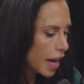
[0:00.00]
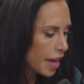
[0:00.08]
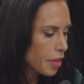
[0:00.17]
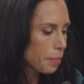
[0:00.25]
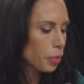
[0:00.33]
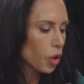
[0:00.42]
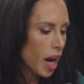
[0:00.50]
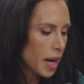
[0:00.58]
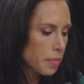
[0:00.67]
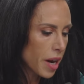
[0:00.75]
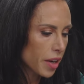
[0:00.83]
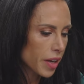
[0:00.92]
And the
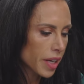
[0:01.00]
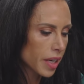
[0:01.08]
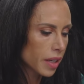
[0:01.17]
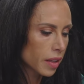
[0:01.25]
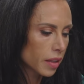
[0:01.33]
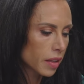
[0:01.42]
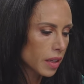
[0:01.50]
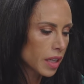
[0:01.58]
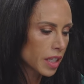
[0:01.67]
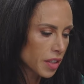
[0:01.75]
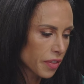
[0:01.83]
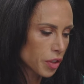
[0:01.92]
primary
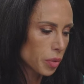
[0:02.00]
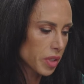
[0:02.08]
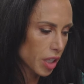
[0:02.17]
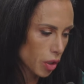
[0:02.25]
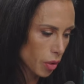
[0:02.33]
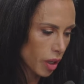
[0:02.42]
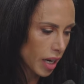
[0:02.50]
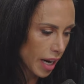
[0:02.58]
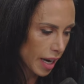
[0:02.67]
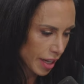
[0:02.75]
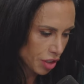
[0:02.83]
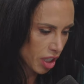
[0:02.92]
individuals that you are
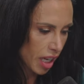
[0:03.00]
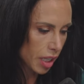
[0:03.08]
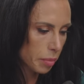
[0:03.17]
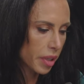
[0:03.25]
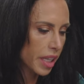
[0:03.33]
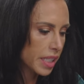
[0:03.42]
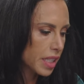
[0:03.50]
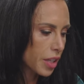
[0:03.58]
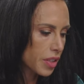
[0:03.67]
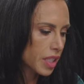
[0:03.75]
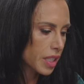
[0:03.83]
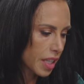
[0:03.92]
educating because
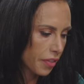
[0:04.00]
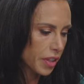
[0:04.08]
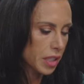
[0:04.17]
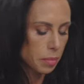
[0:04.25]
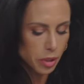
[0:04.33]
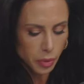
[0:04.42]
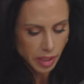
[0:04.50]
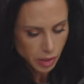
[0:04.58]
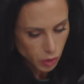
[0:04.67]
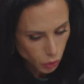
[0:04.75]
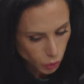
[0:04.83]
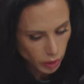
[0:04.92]
there's a difference between
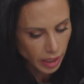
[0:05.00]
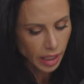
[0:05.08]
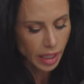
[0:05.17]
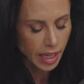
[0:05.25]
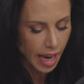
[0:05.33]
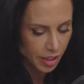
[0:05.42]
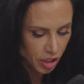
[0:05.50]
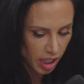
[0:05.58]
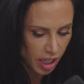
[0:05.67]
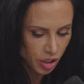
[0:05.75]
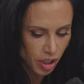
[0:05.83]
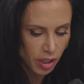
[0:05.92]
schooling and
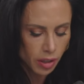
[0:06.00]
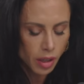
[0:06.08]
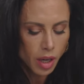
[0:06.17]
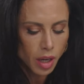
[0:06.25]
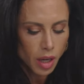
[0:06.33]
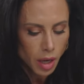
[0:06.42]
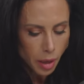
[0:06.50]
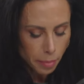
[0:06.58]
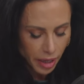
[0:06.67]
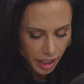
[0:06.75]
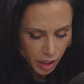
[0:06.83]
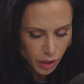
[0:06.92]
education. Bingo.
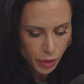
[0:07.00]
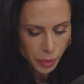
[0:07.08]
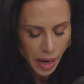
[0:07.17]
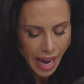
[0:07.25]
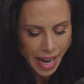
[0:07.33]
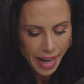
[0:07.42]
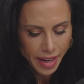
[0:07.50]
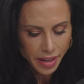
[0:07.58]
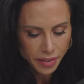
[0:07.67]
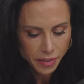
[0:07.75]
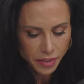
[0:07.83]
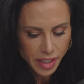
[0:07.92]
But you
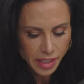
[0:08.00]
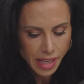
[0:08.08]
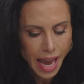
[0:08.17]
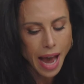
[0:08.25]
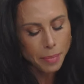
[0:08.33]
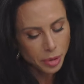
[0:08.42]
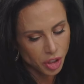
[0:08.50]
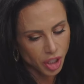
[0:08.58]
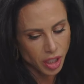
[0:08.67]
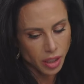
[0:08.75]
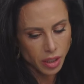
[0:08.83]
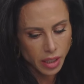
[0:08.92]
have this
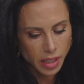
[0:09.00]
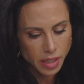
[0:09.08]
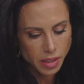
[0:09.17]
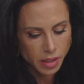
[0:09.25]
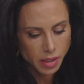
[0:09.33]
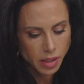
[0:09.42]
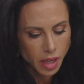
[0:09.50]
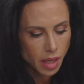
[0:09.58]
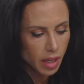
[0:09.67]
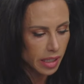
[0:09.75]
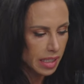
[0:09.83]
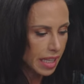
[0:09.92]
apogee is
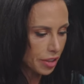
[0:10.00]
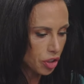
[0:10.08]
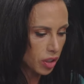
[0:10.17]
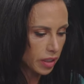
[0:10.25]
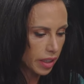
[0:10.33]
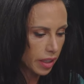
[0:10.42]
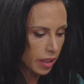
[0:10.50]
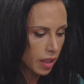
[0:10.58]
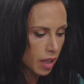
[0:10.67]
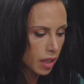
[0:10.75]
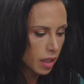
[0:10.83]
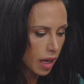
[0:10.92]
essentially
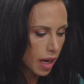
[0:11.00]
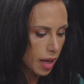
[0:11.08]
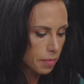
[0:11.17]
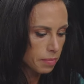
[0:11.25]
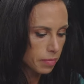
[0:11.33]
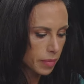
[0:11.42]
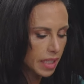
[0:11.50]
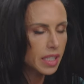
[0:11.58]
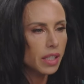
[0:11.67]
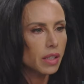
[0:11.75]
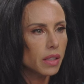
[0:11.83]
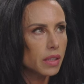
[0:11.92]
um,
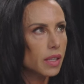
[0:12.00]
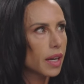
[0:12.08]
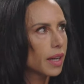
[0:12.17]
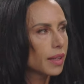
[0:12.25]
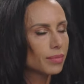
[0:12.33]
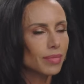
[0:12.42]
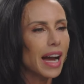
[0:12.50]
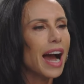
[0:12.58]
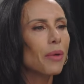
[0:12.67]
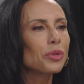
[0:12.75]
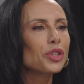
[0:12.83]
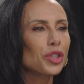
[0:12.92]
it's a it's a
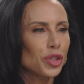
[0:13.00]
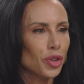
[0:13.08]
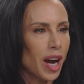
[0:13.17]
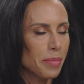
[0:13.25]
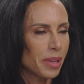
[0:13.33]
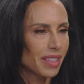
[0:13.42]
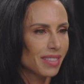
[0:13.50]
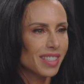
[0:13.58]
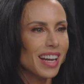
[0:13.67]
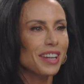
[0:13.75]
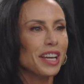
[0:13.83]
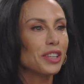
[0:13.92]
how would you describe it? Yeah.
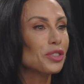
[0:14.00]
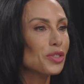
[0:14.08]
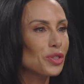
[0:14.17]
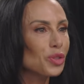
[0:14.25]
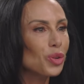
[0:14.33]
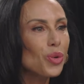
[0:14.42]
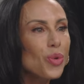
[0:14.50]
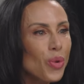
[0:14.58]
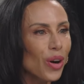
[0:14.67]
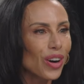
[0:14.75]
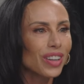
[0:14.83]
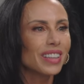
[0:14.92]
It's not a
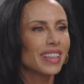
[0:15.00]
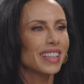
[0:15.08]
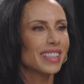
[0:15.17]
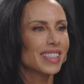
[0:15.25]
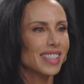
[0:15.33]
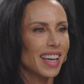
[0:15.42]
school. It's well,